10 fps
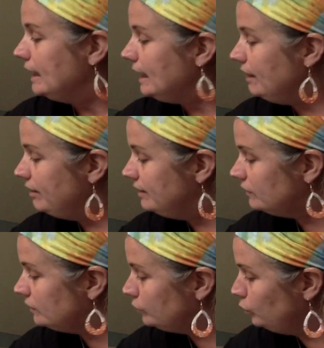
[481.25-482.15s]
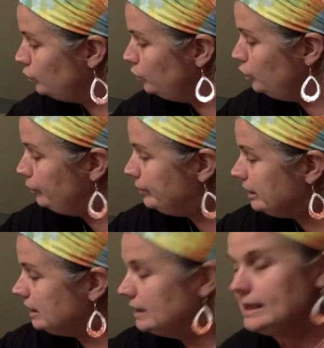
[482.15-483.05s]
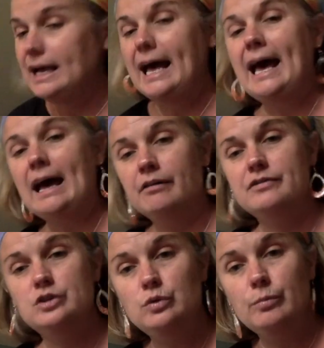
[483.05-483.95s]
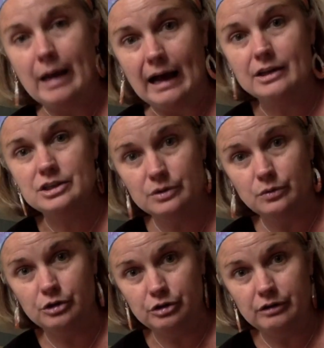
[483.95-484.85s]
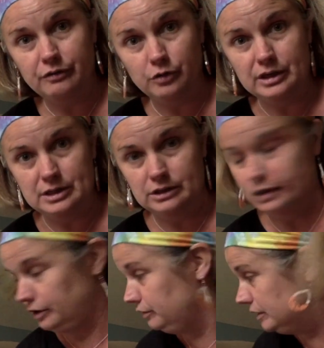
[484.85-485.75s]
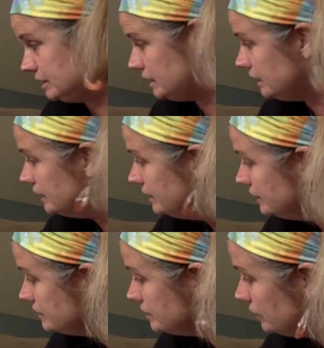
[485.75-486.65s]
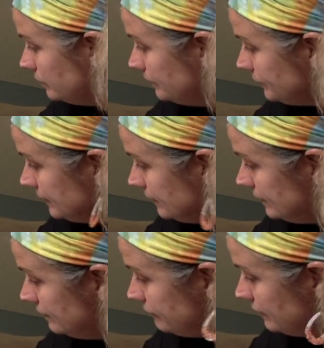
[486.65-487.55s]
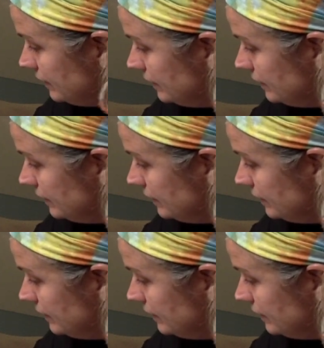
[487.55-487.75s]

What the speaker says: and this swoopy have to match in order for it to look 3D. So if